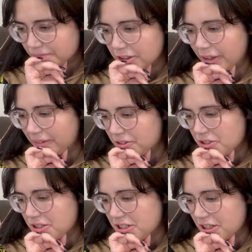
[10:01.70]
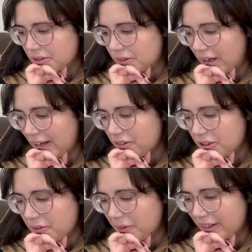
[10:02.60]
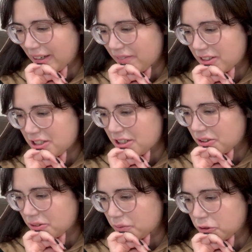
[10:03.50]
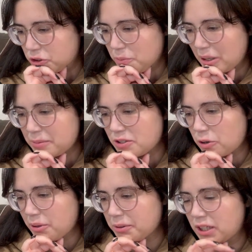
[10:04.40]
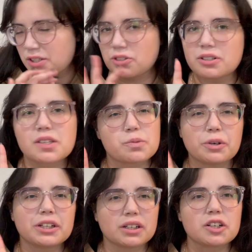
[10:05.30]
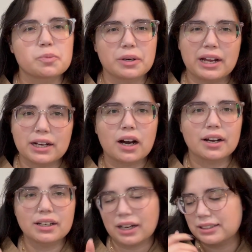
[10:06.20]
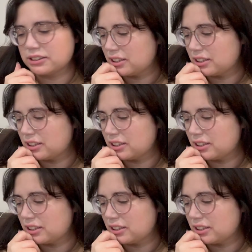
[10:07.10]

Okay, here's the deal. I don't know what I gave the deal. We'll do maybe so, maybe not so, because it's pretty good. It's pretty iconic.